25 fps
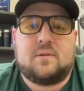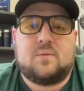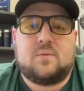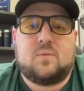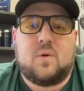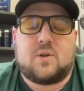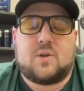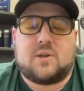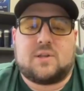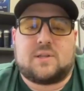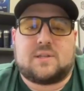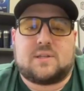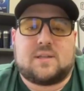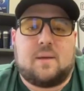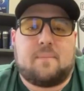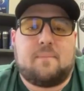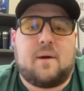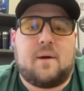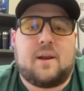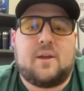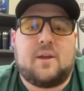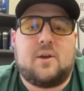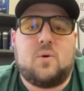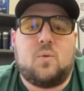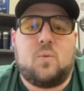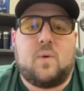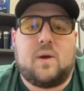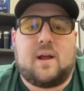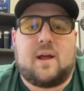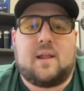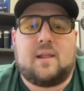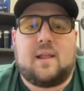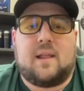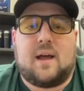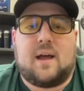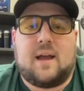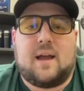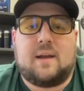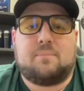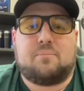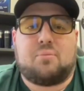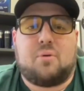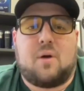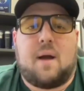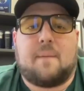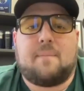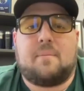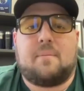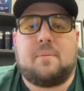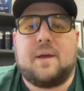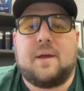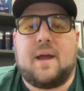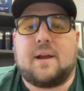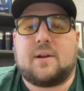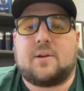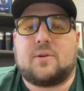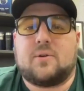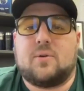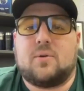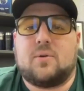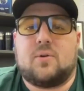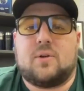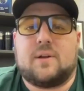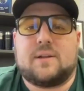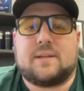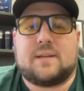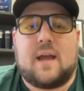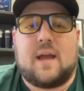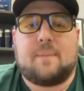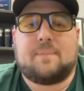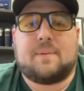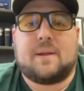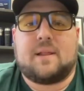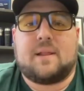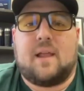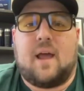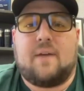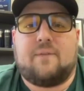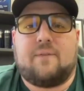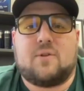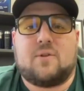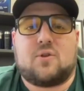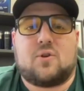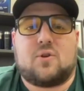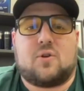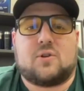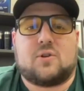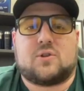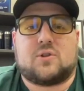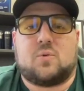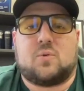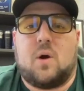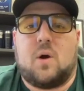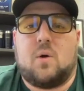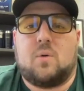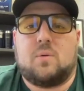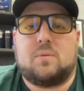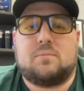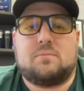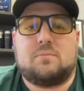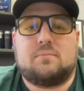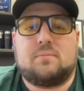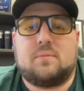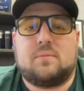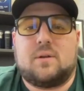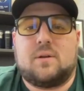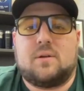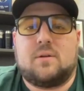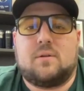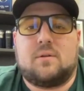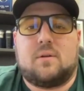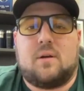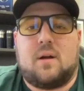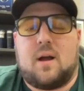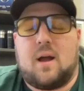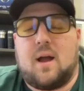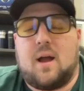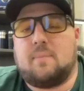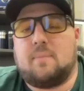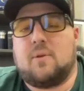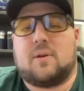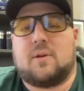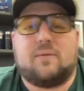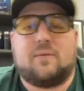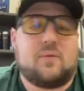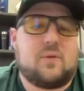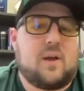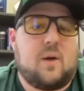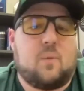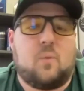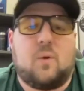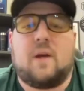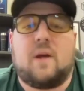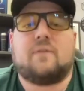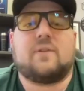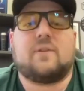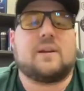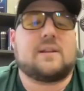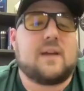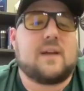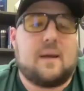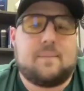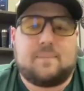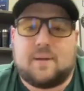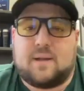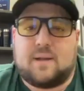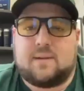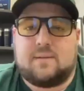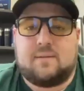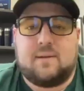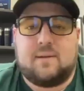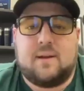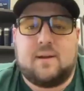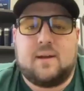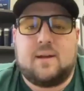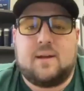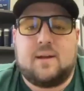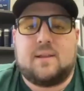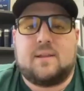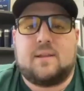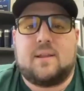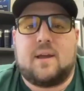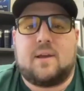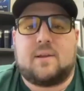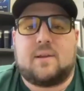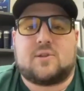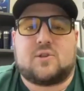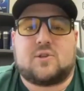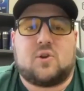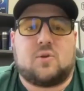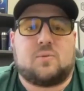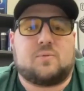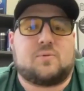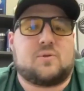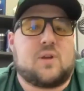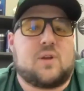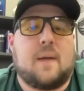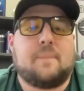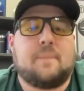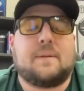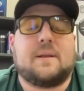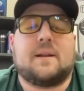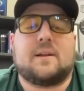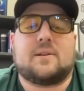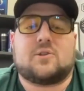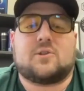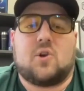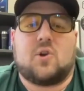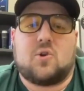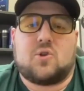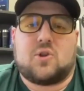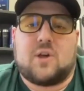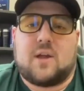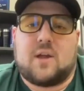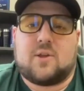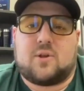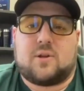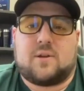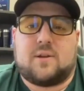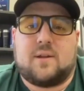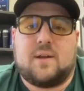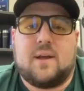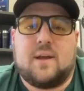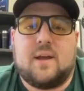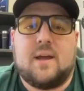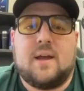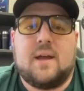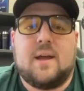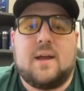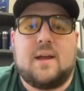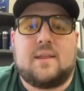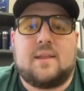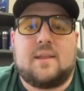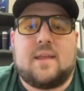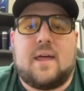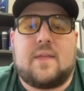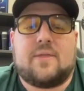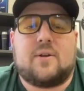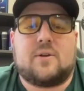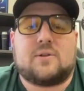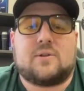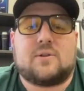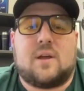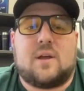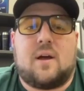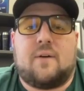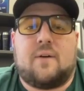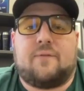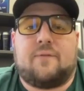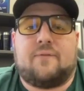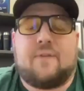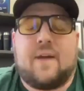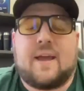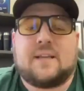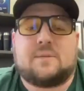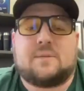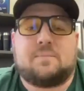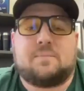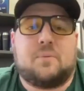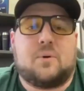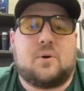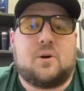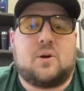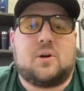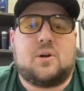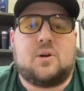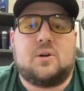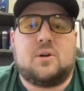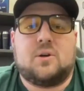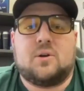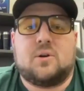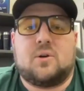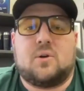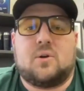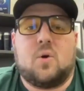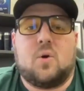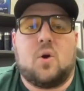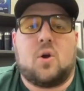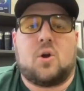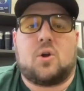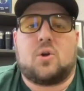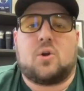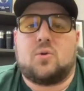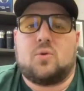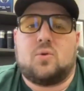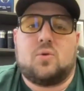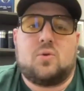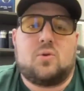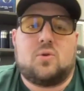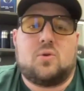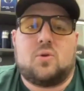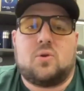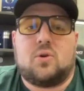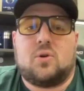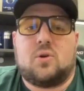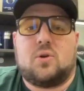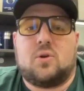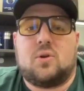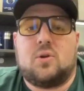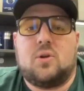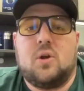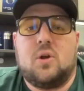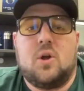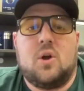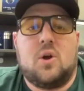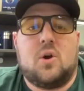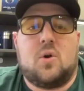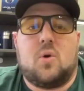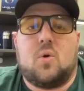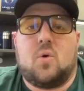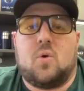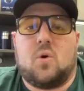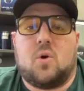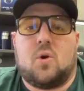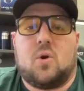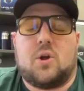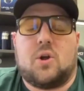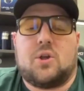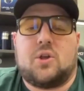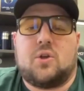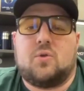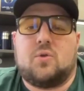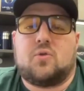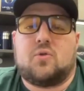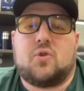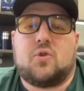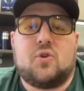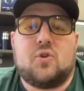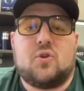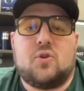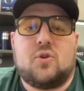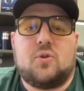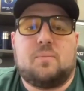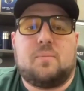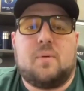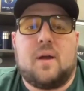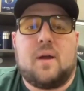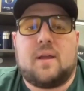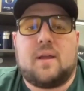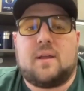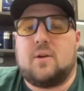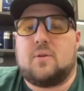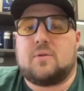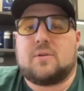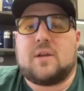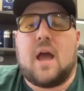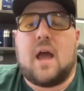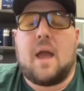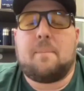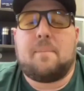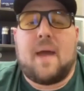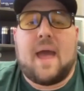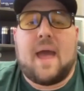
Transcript: which is somebody who went online, probably on Google, and typed in life insurance quote. I'm looking for whatever they typed in. They typed in a search engine. Then there's a Facebook or a Google or a YouTube, type